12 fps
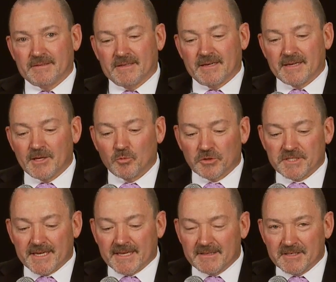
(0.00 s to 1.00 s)
And again, we're
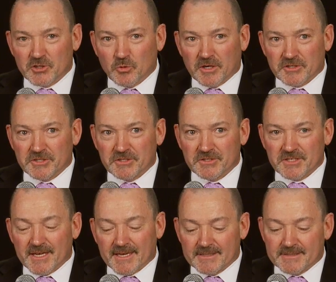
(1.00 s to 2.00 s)
taking these questions
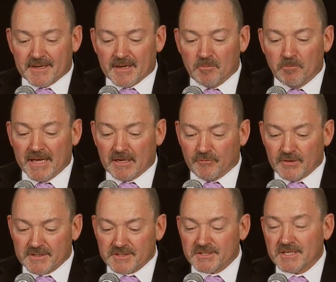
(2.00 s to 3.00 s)
at
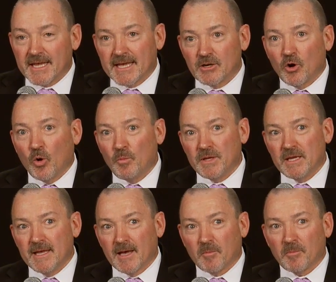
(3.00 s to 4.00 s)

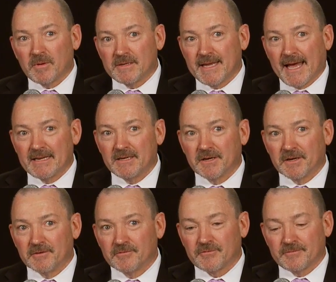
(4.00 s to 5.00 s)
benefits@opm.gov.